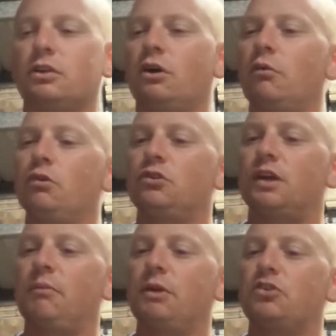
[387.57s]
that I was
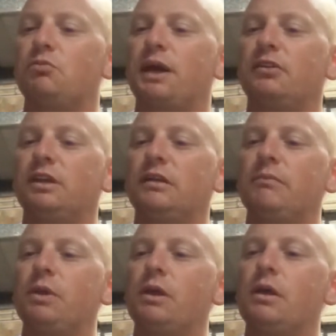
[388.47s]
expecting,
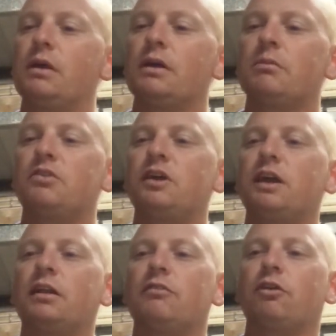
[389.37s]

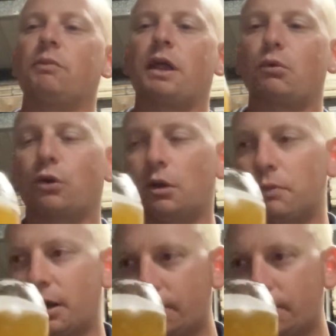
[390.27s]
particularly from that aroma.